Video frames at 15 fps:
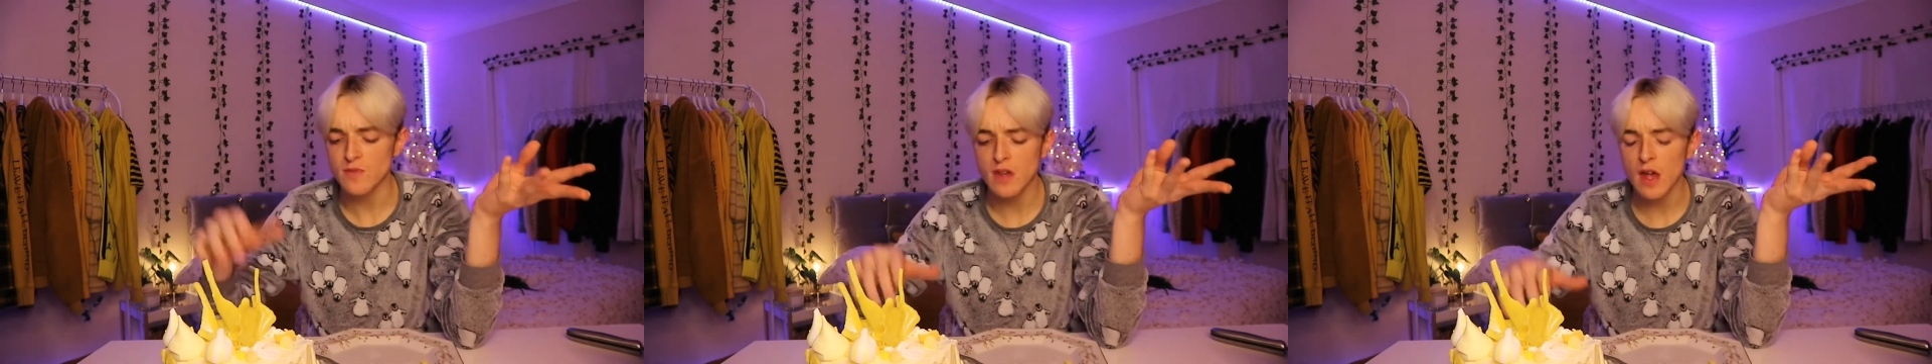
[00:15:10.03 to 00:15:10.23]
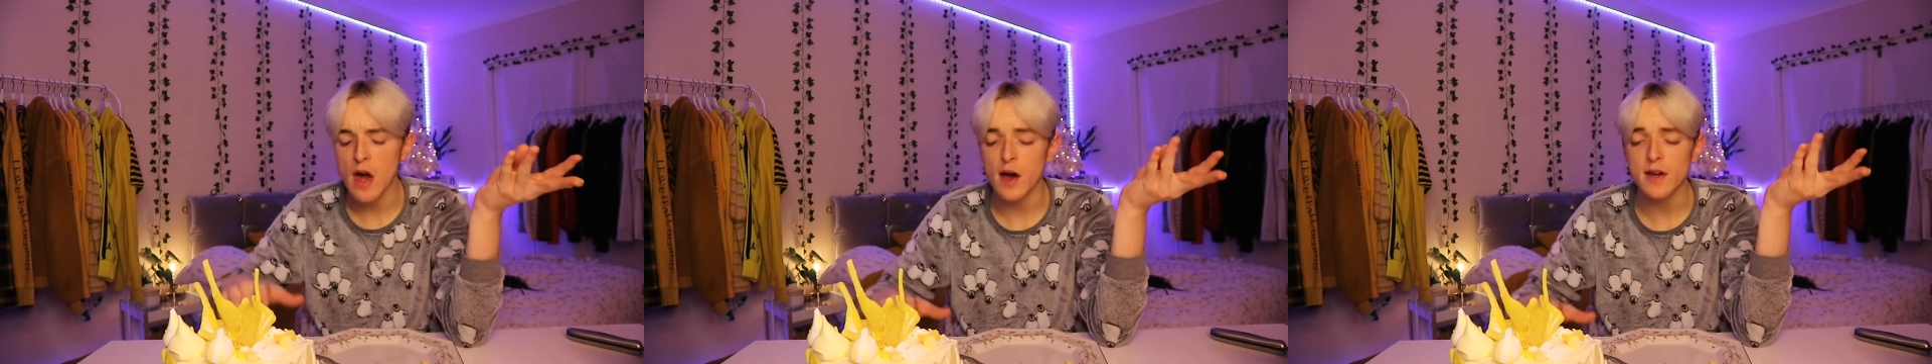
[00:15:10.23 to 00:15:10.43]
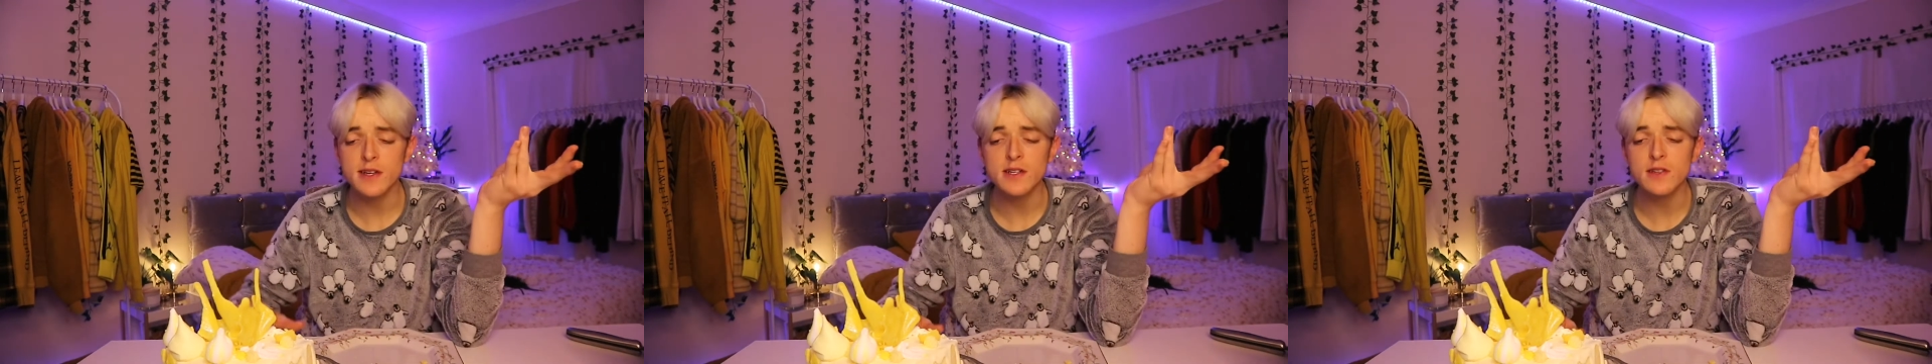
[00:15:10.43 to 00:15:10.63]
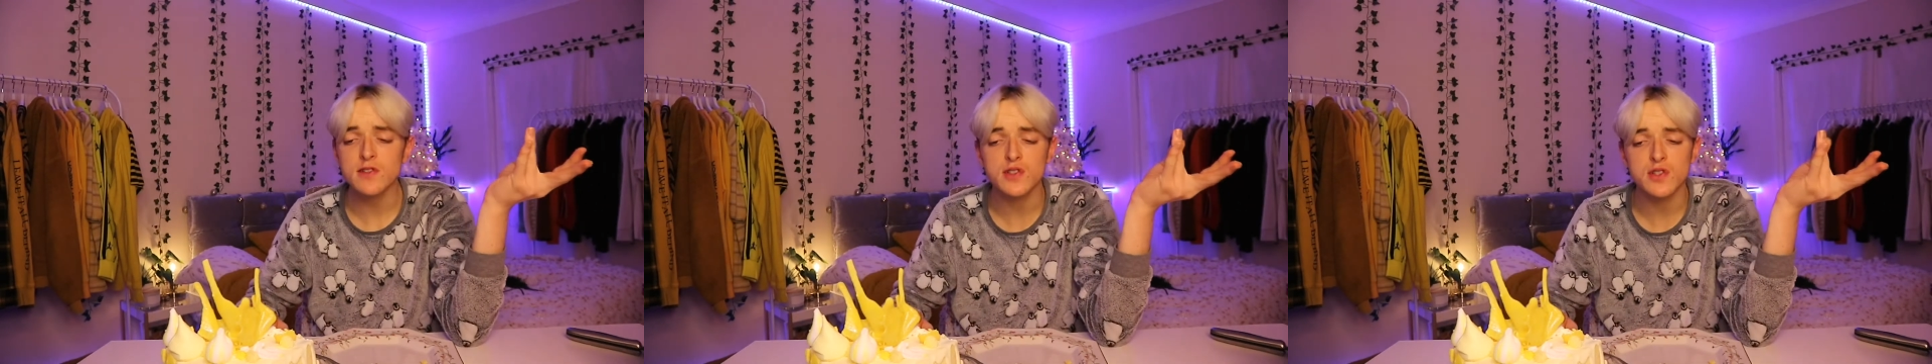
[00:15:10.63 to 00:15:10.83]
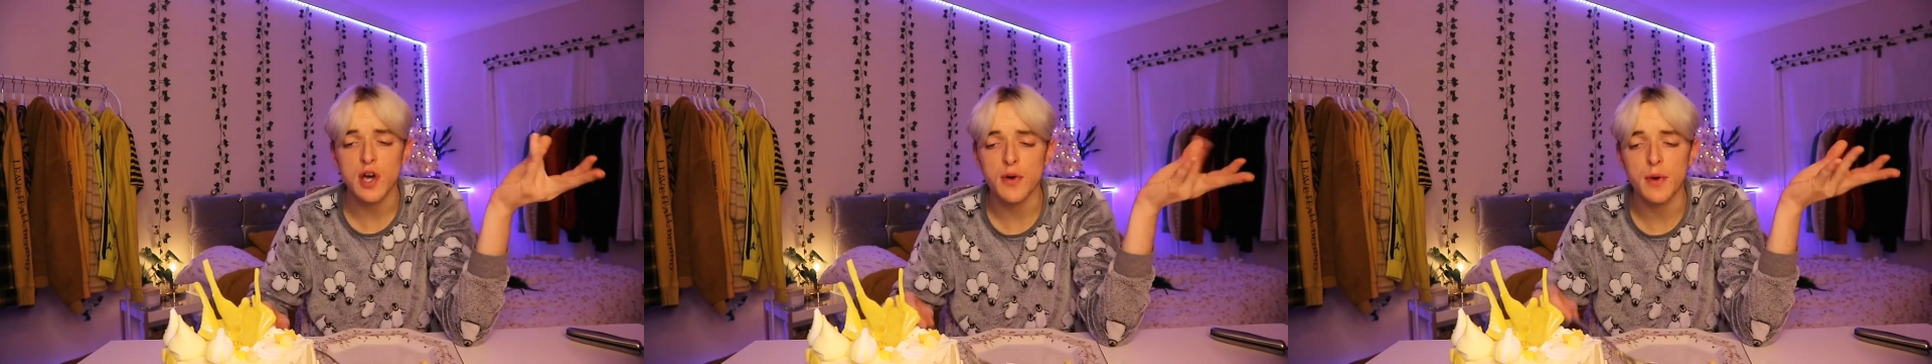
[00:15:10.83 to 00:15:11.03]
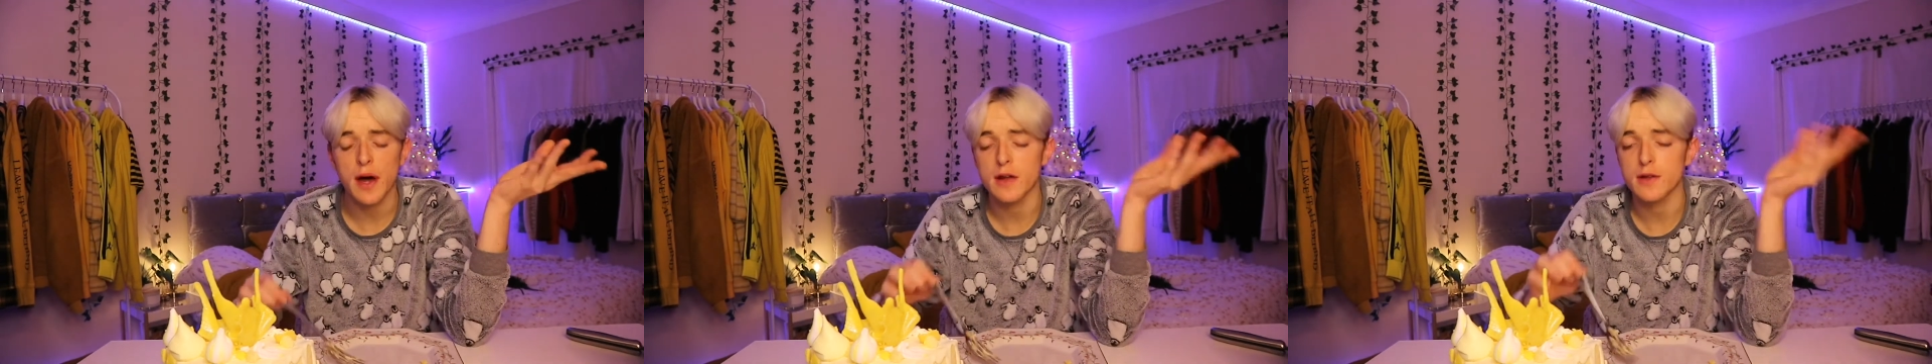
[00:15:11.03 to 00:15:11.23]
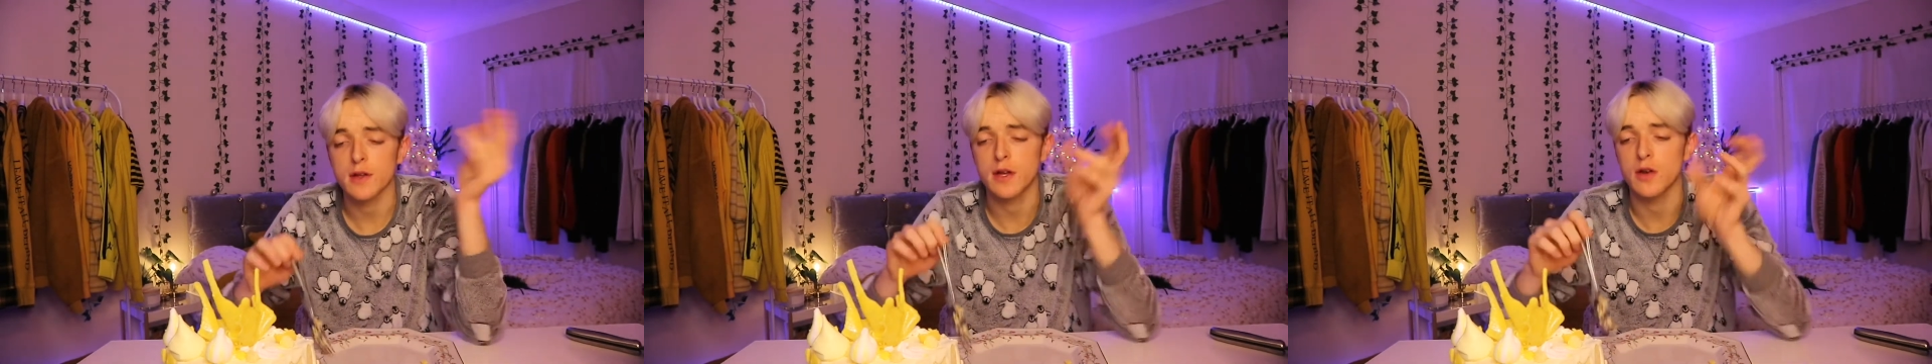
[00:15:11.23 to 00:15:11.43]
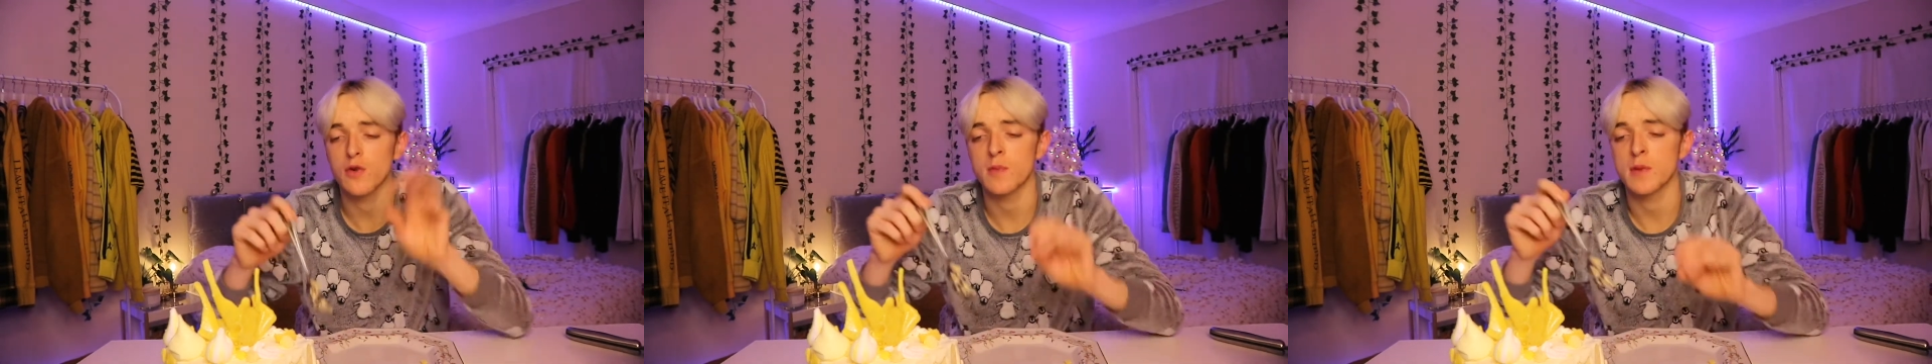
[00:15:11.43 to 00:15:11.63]
I eat so healthy
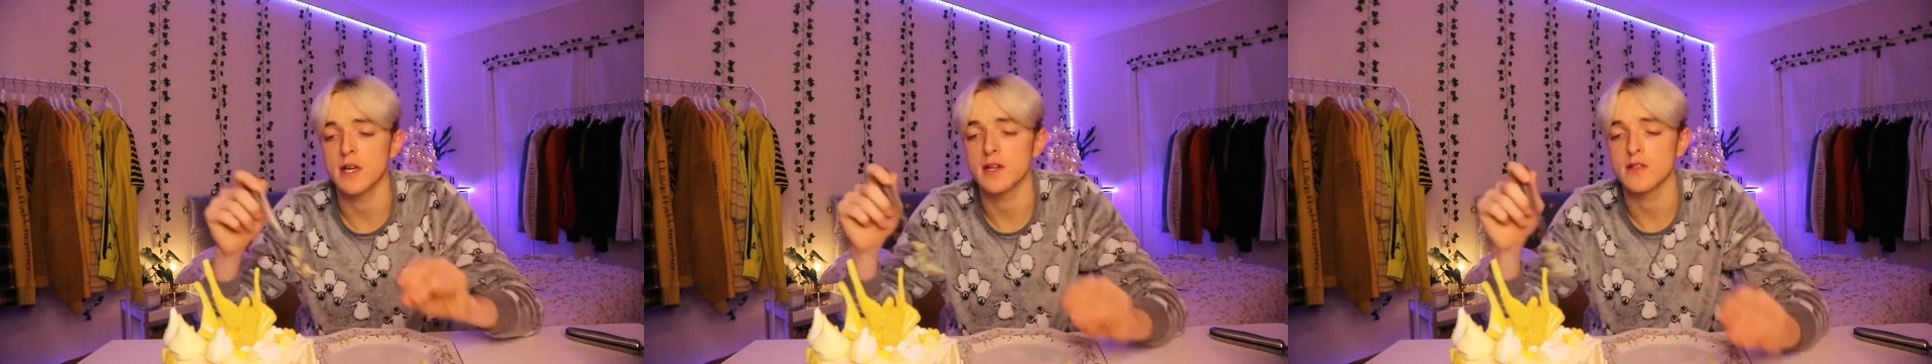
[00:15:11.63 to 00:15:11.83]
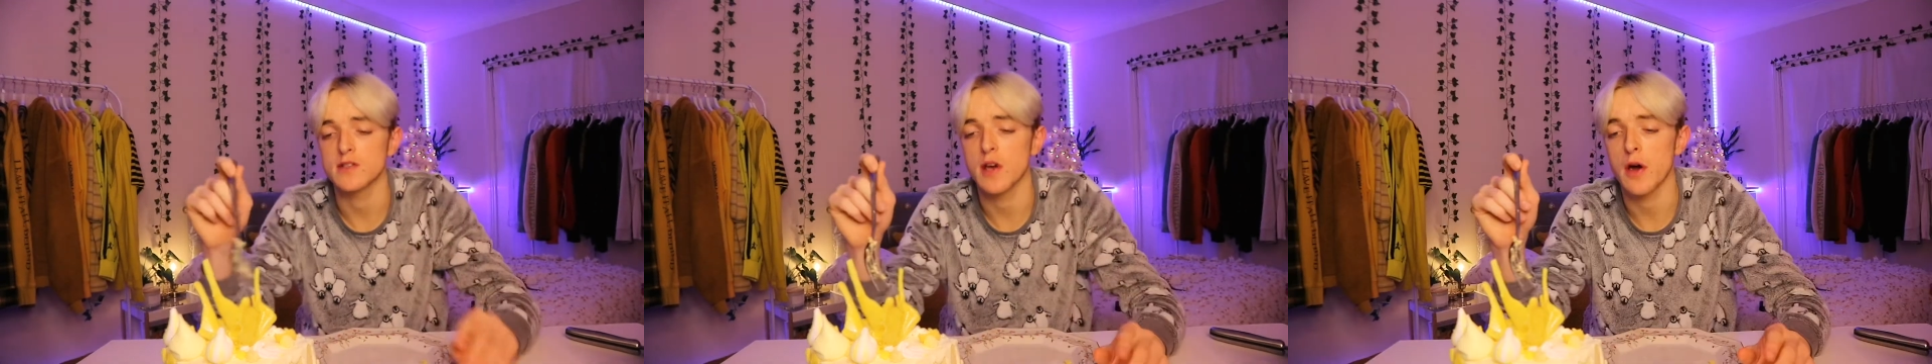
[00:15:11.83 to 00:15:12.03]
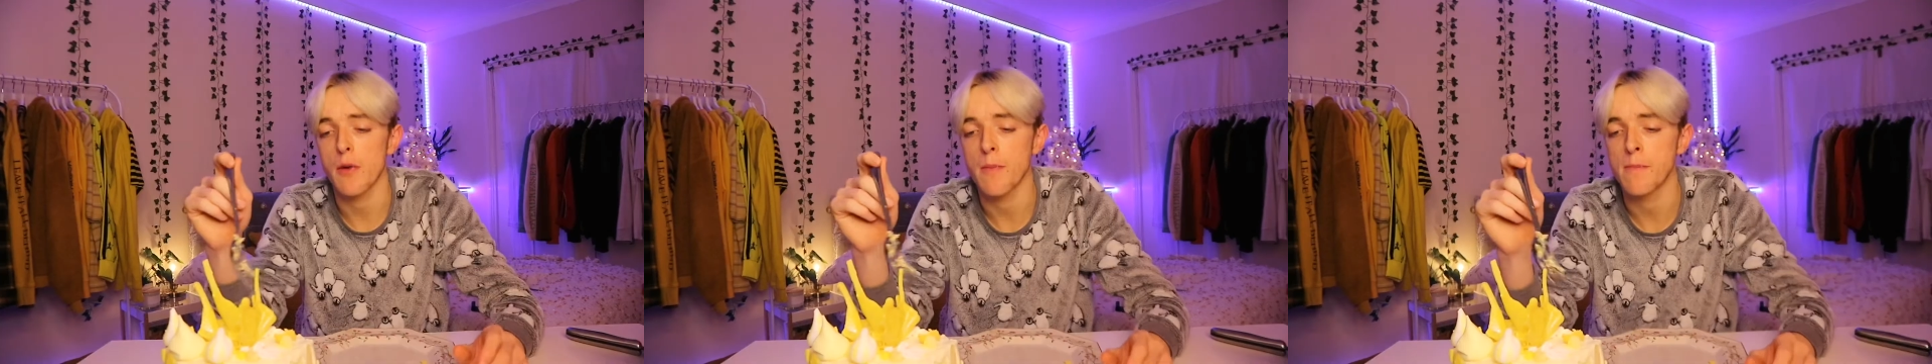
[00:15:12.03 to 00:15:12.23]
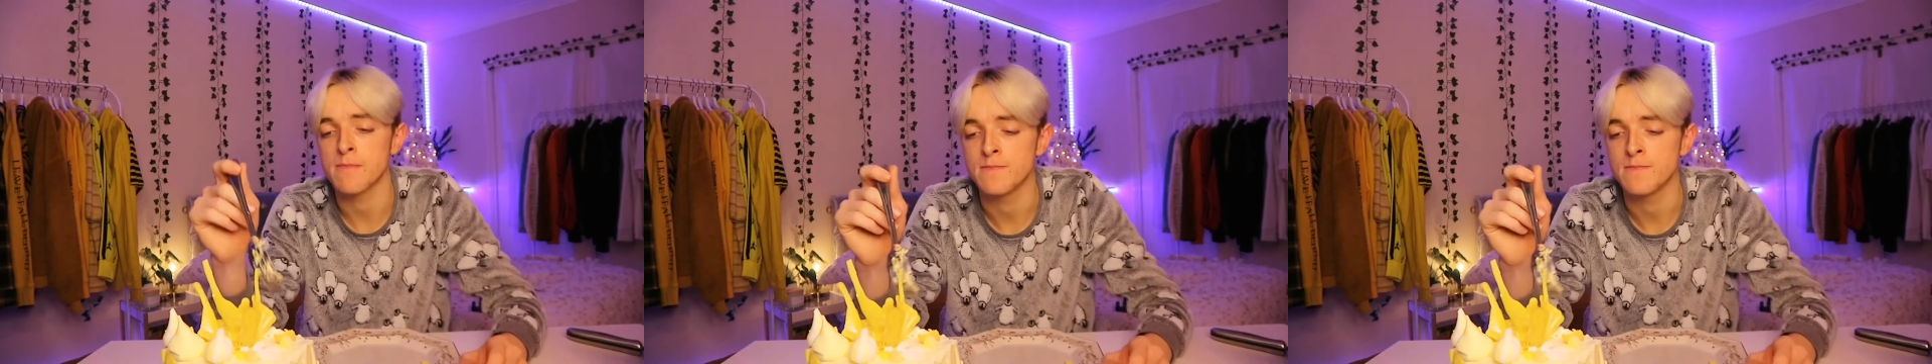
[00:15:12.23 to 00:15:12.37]
normally, so